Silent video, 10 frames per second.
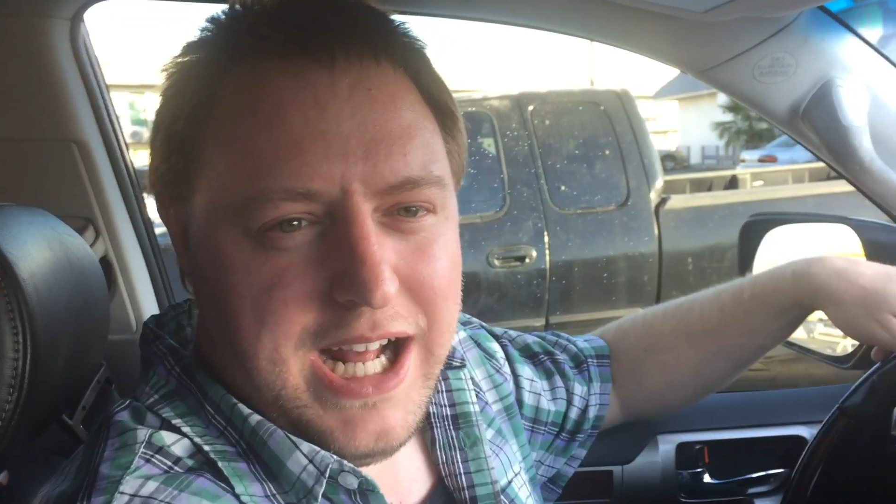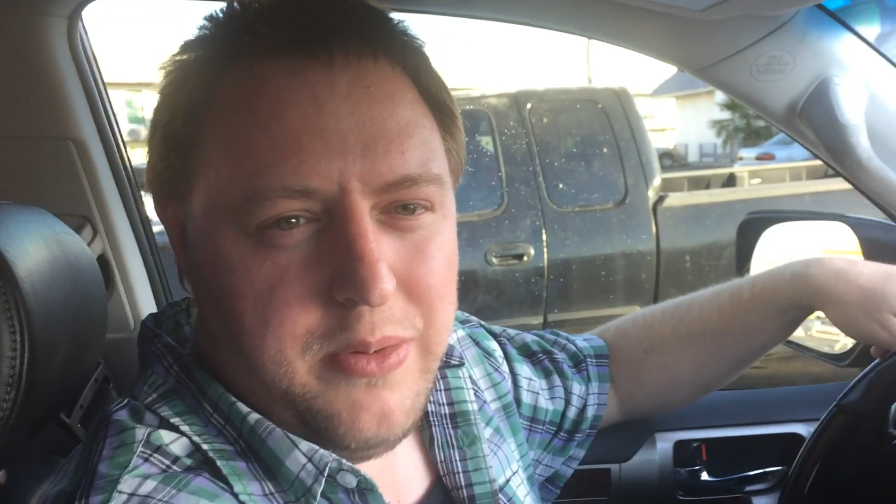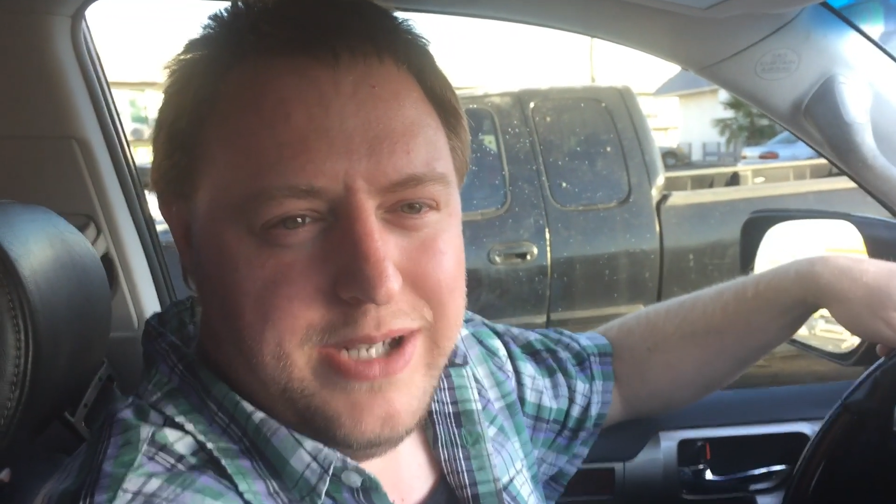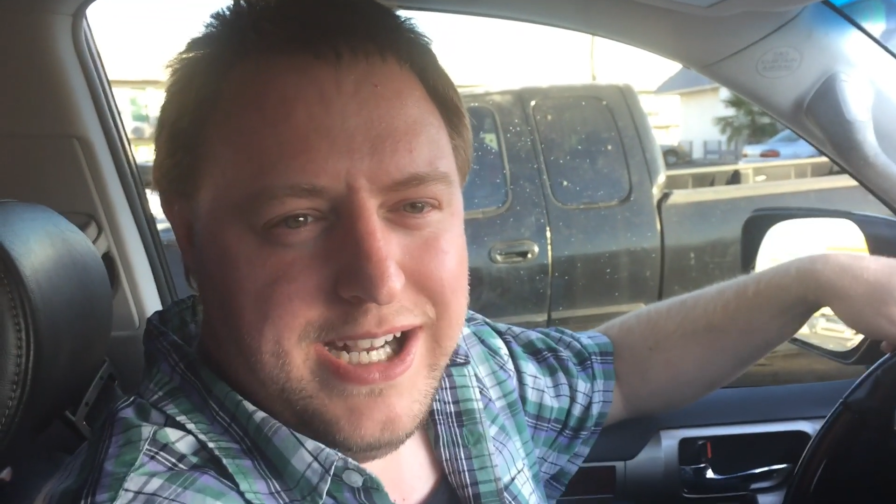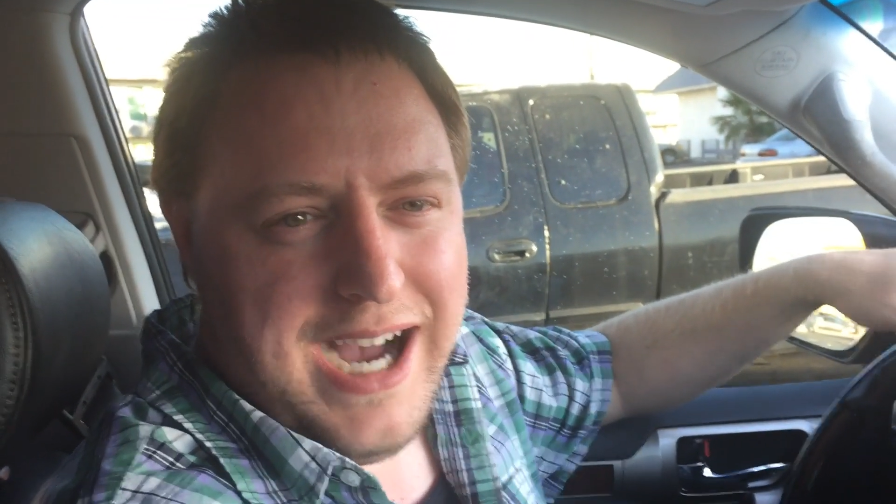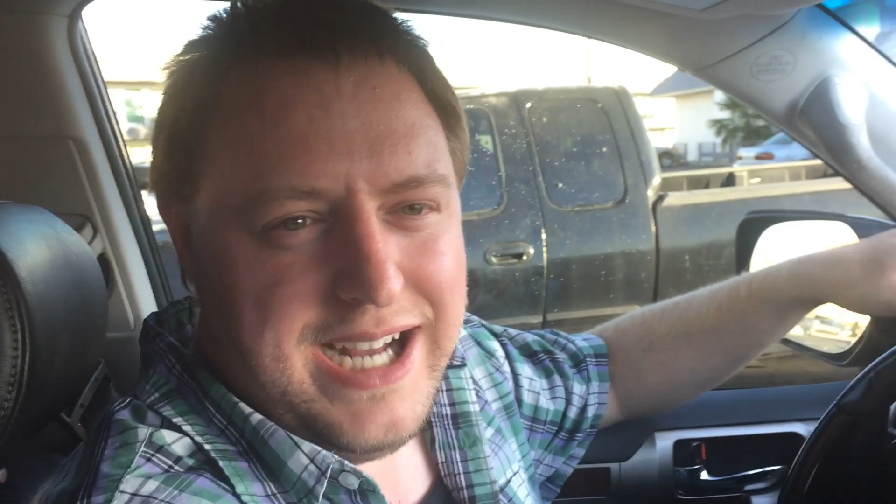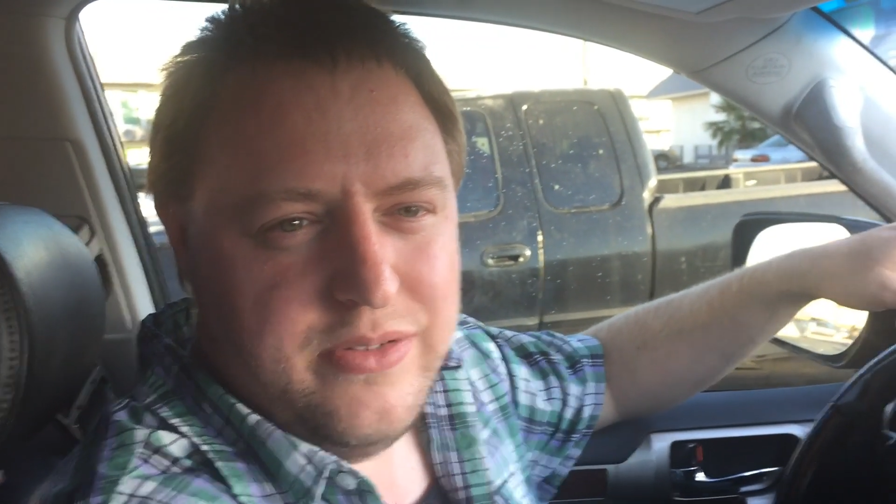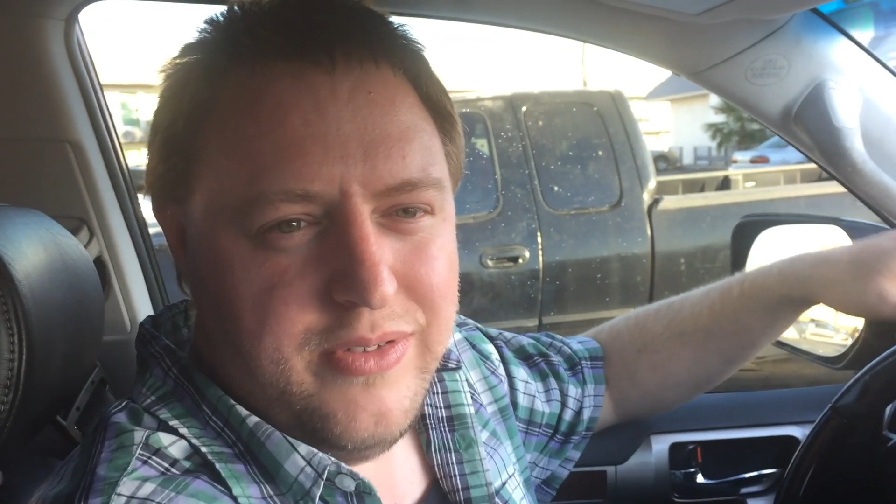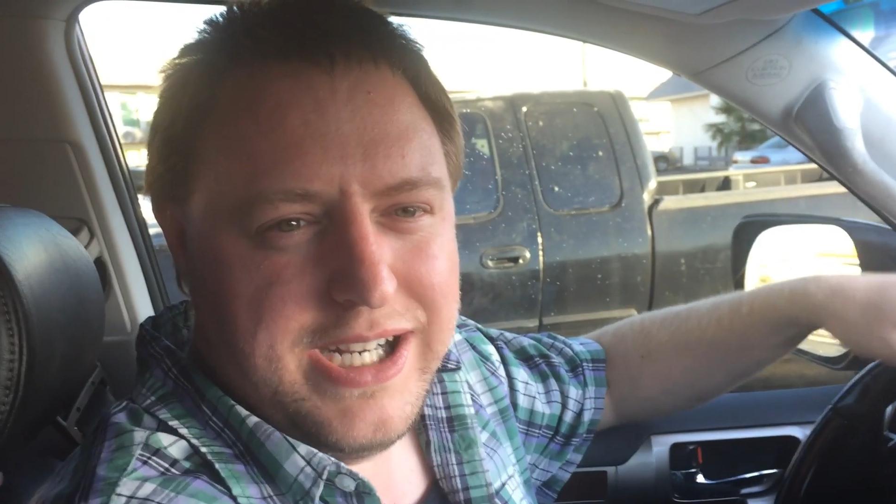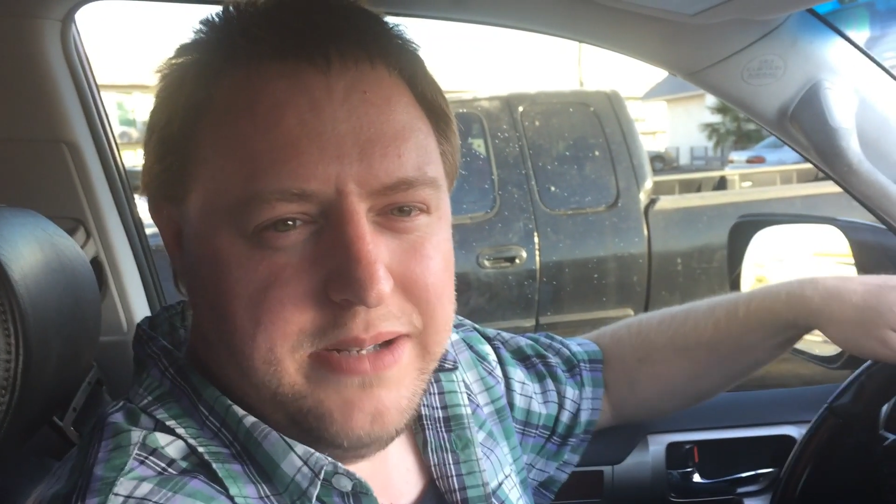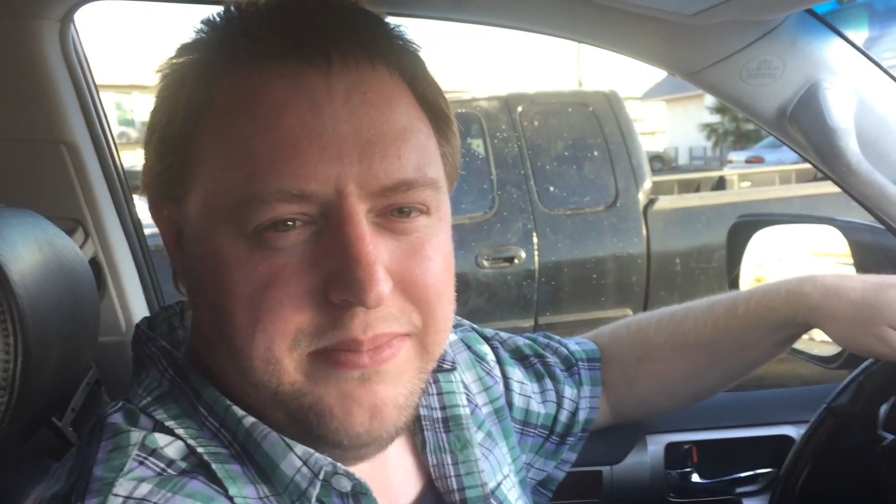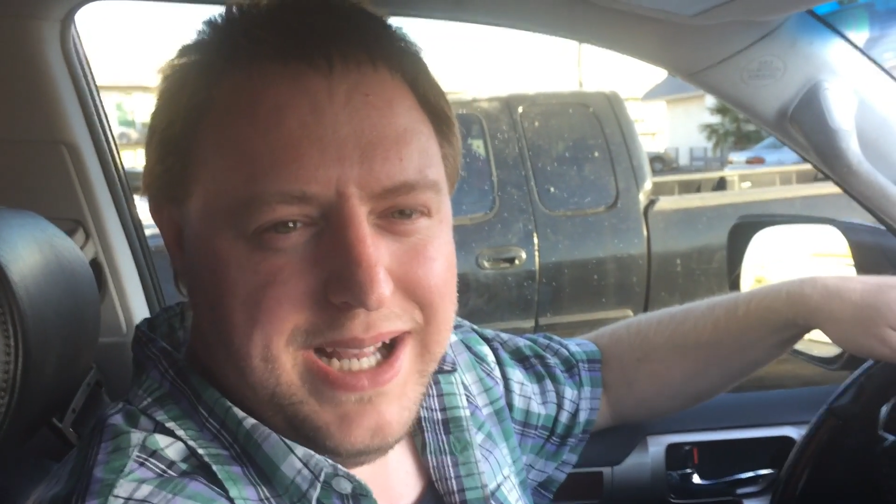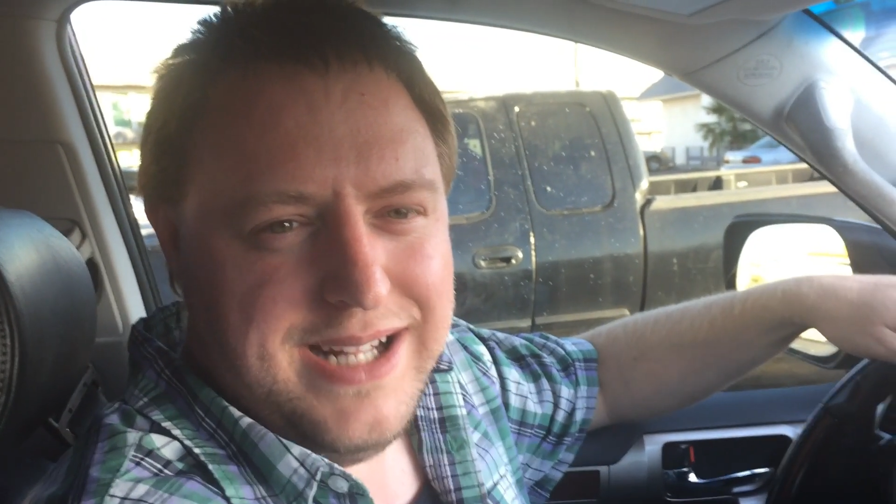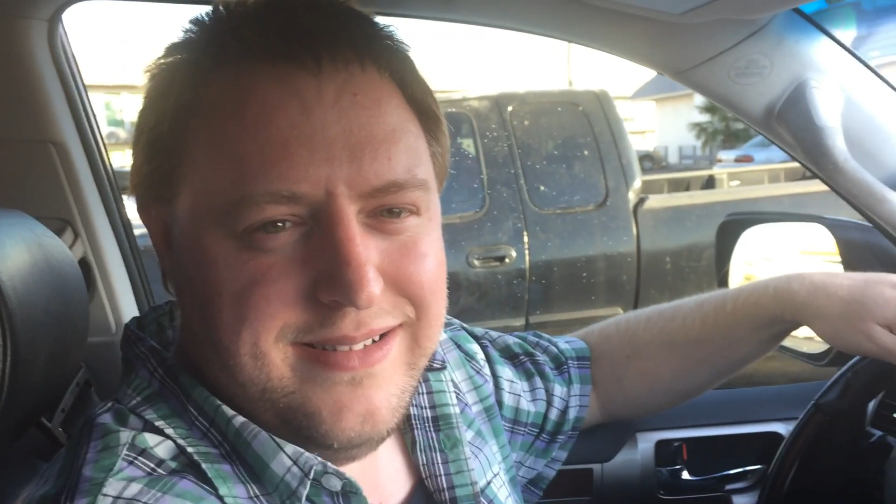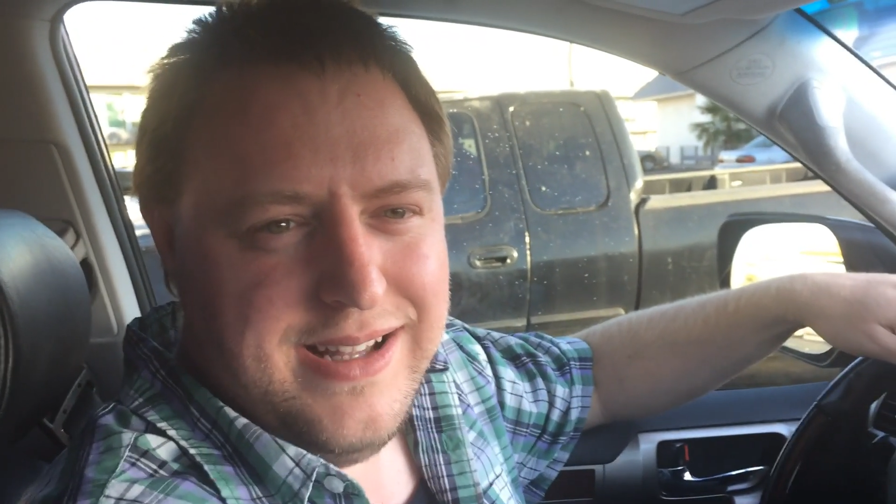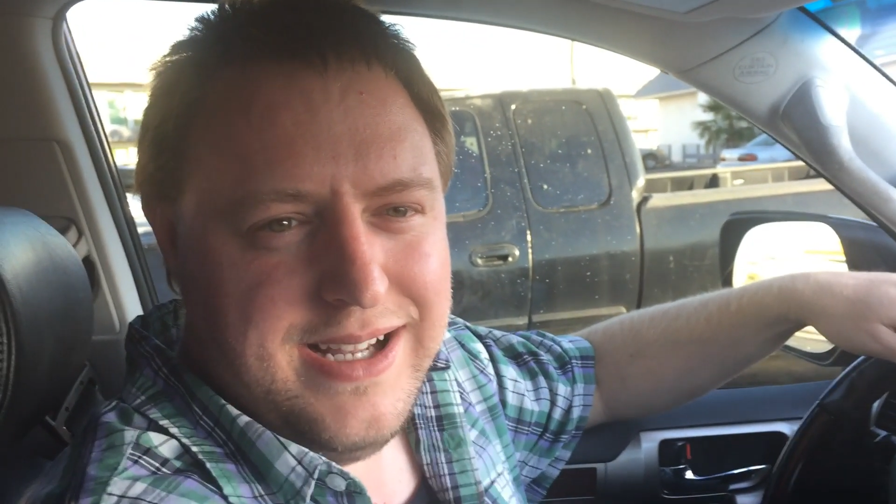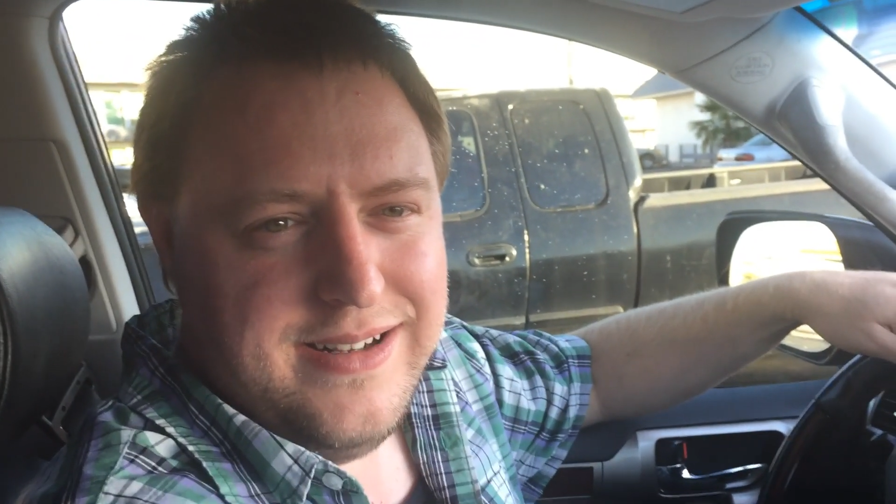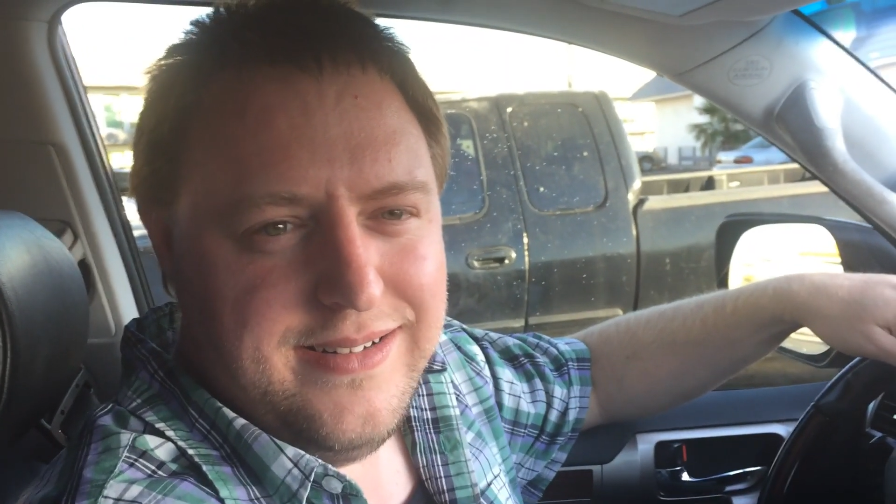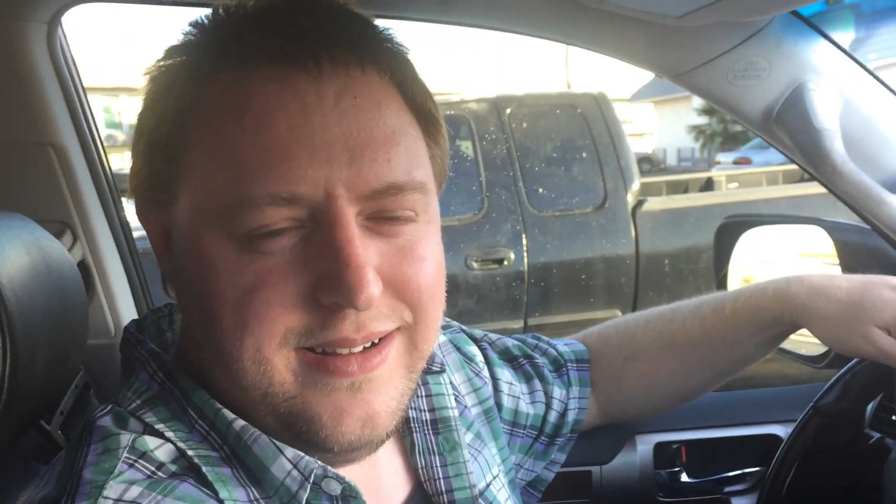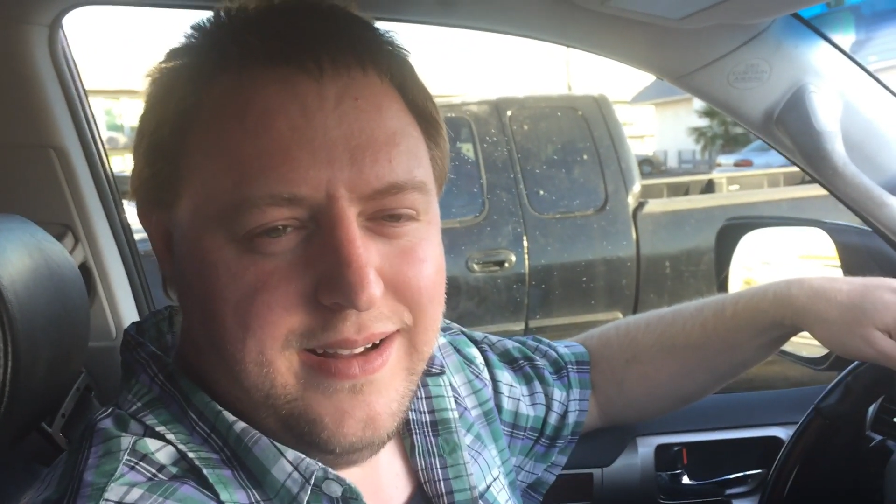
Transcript: I would not recommend it.